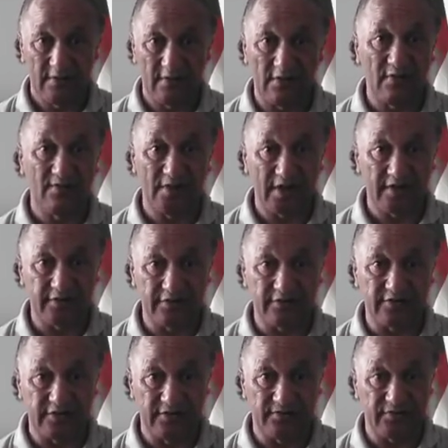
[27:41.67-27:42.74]
all my
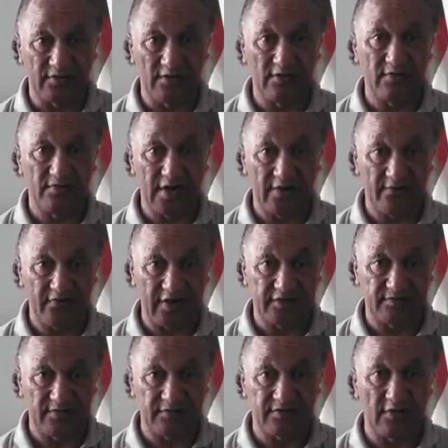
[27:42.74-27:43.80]
YouTubes, all my
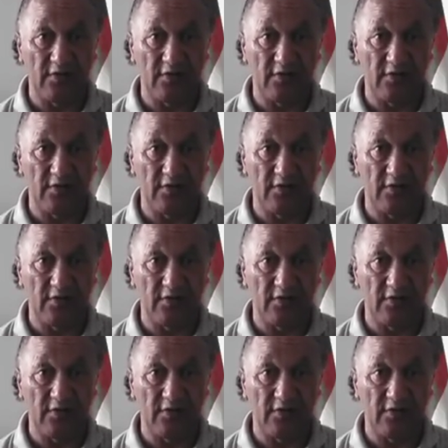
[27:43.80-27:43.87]
Facebooks,